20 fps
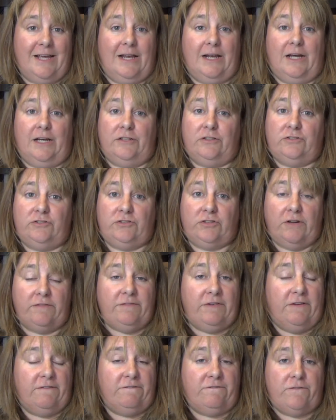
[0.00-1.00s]
and I
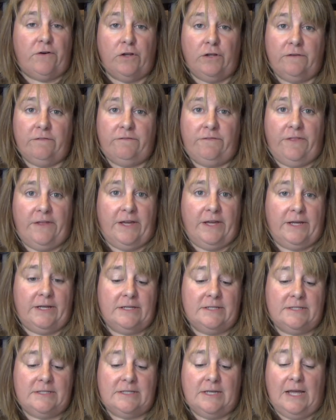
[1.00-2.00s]
shoved it full of
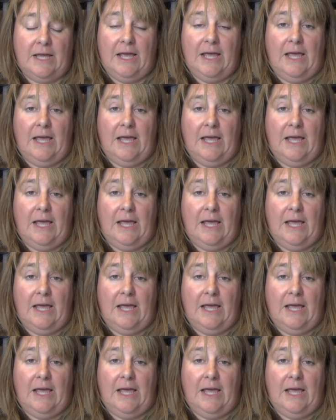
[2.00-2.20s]
things.